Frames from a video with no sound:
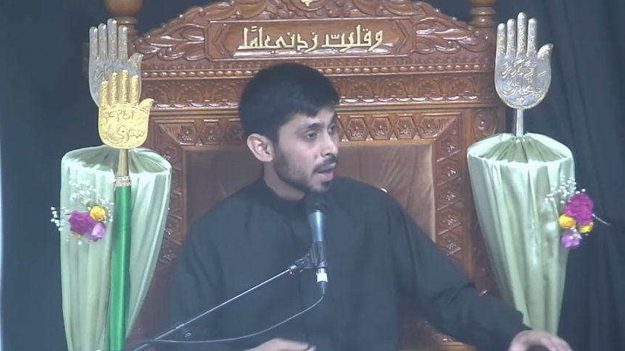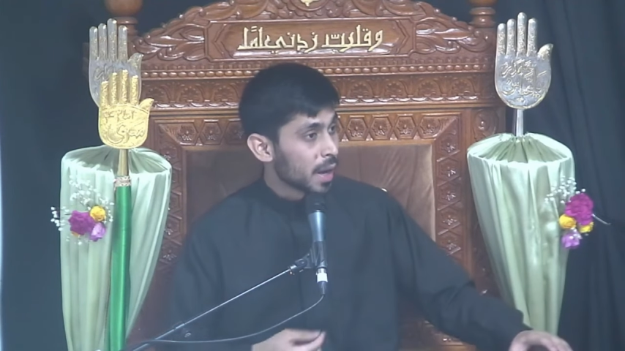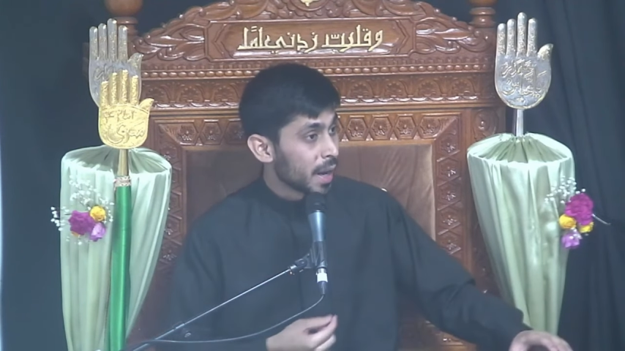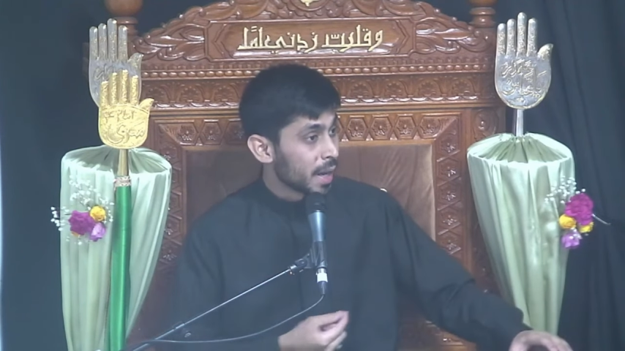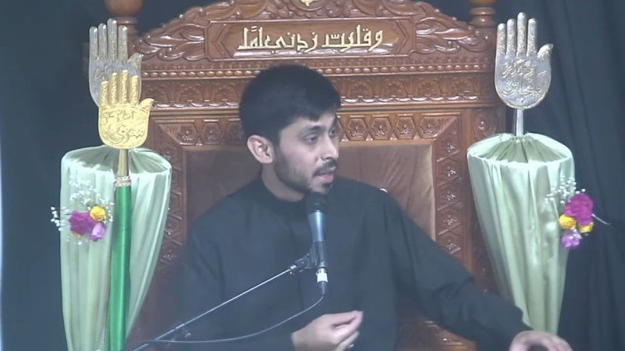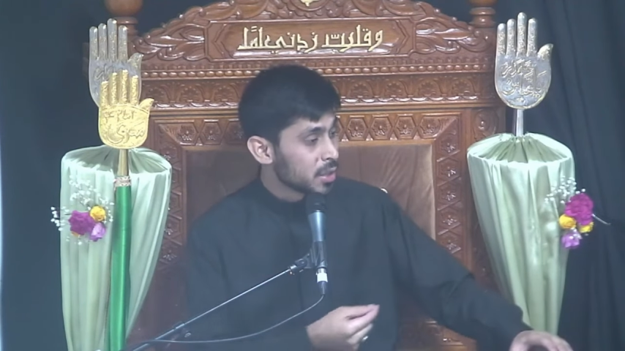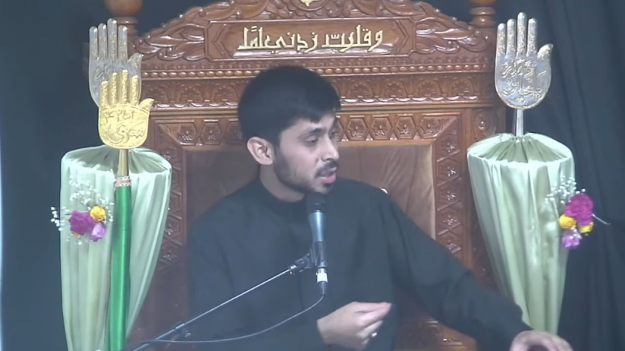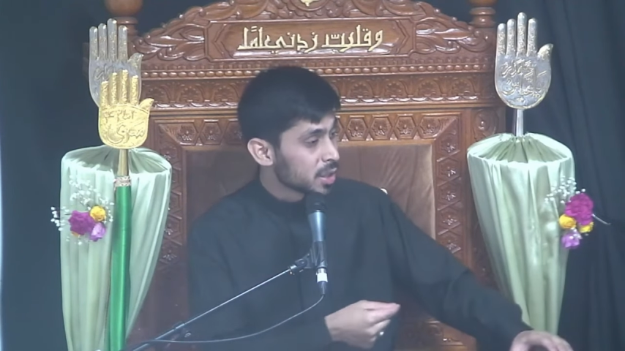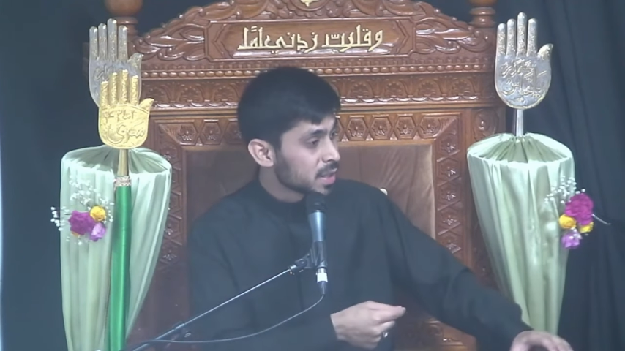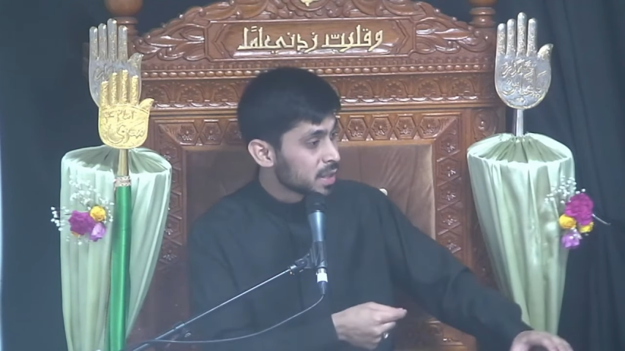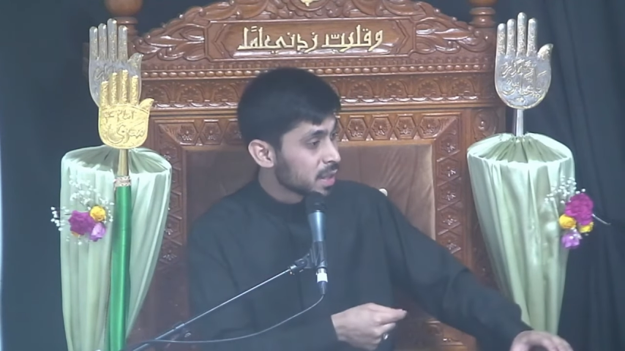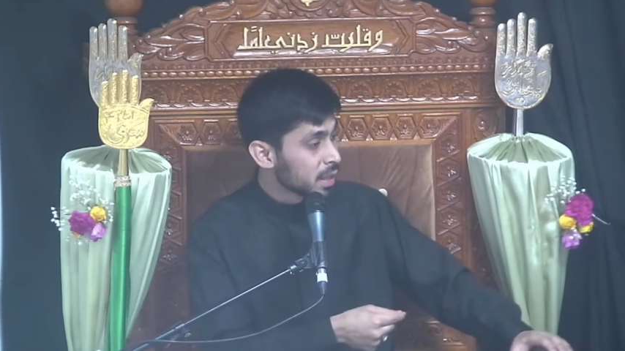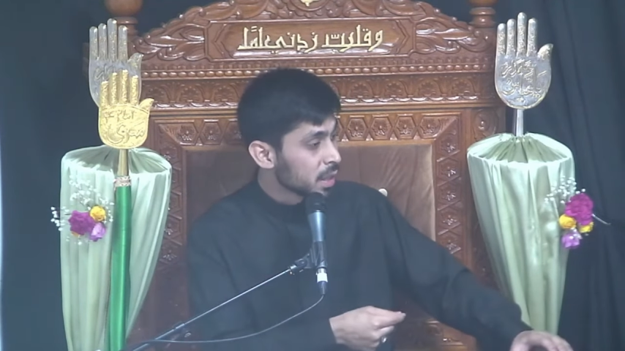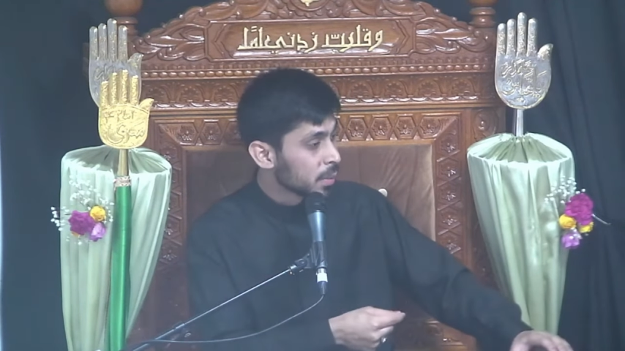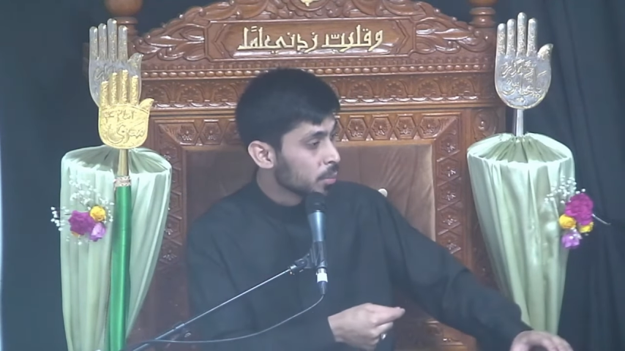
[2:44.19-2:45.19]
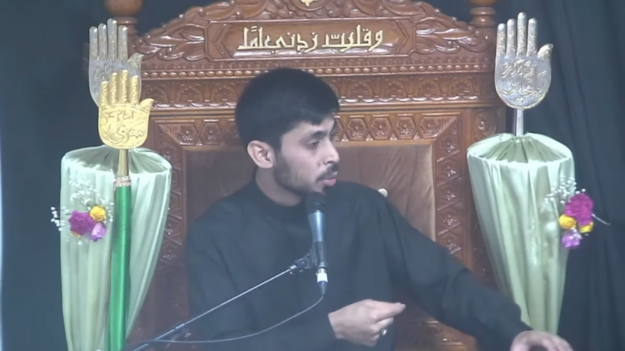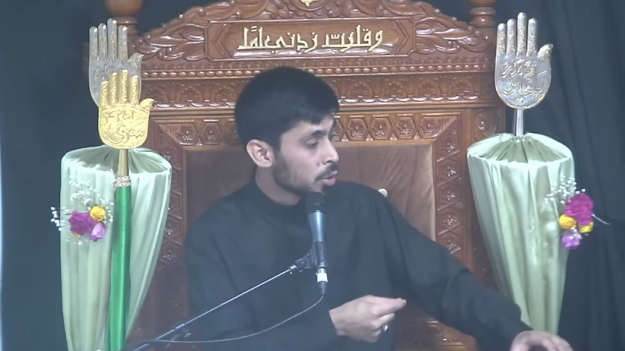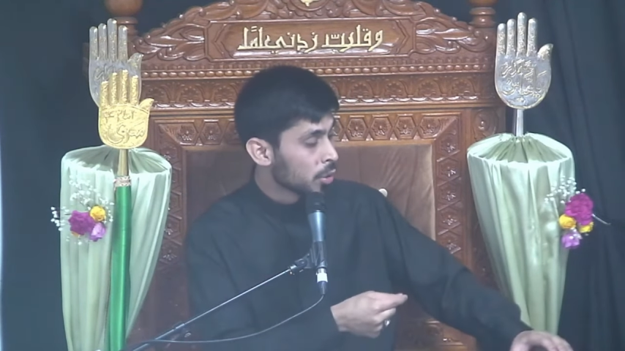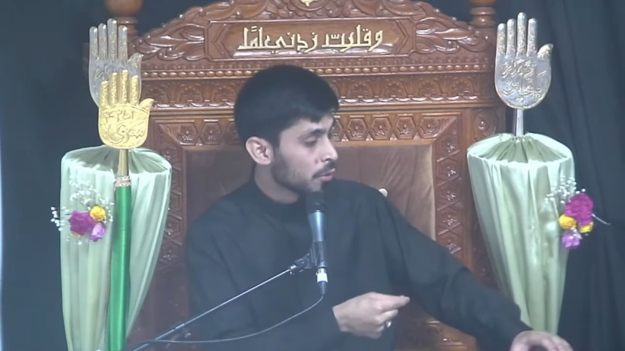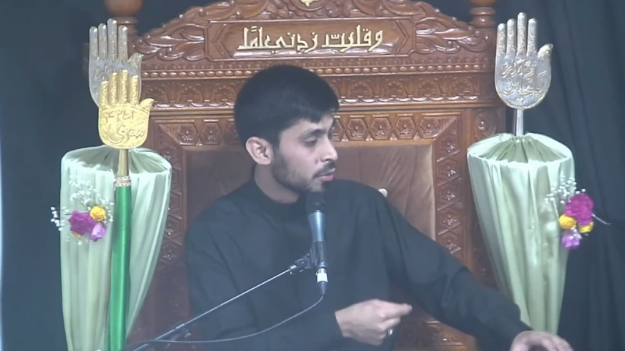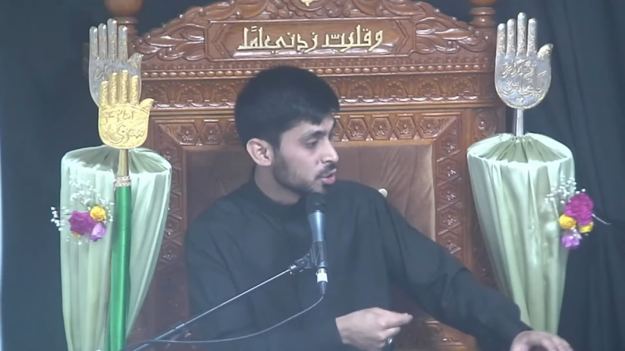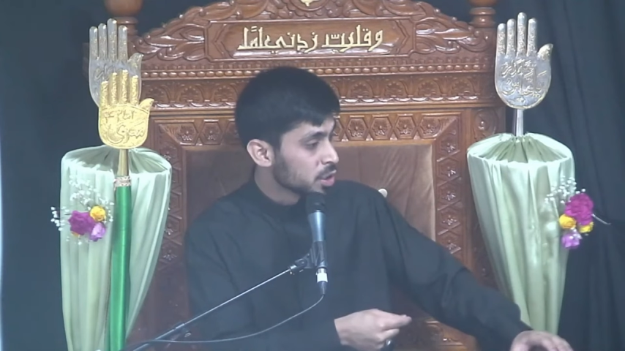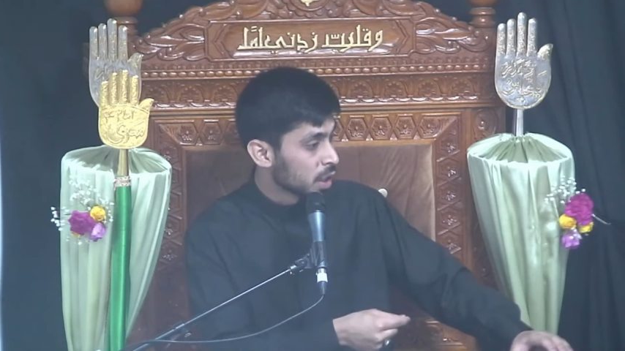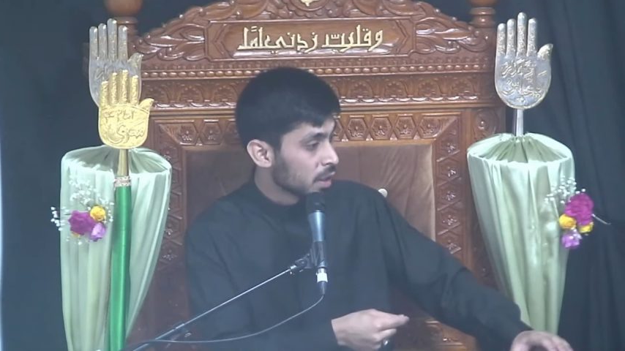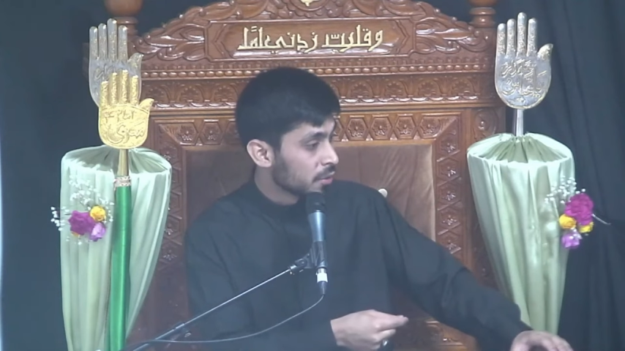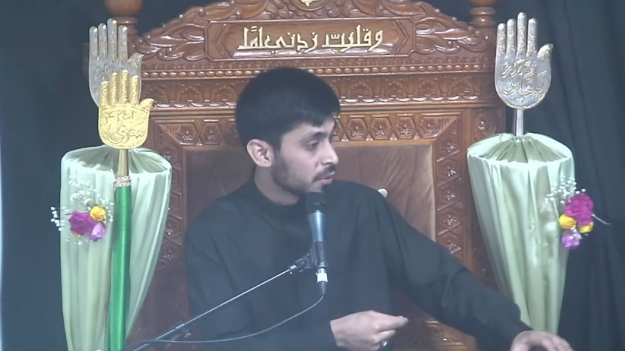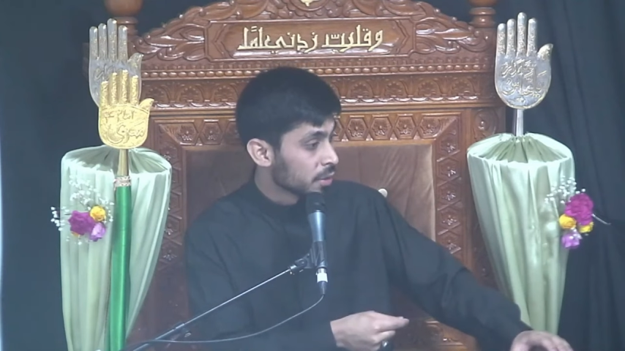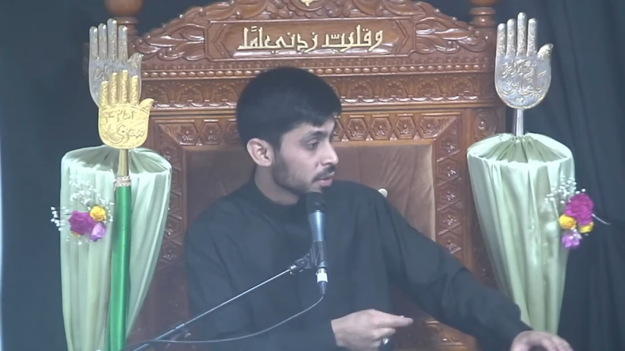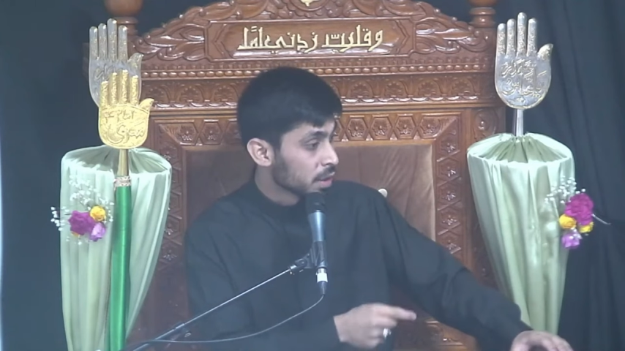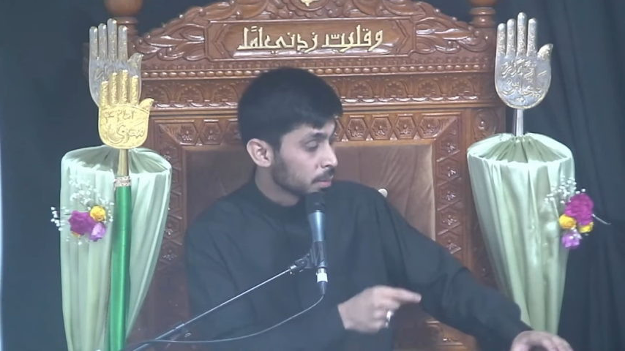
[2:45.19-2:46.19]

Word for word: I had just seen the book of Jafar,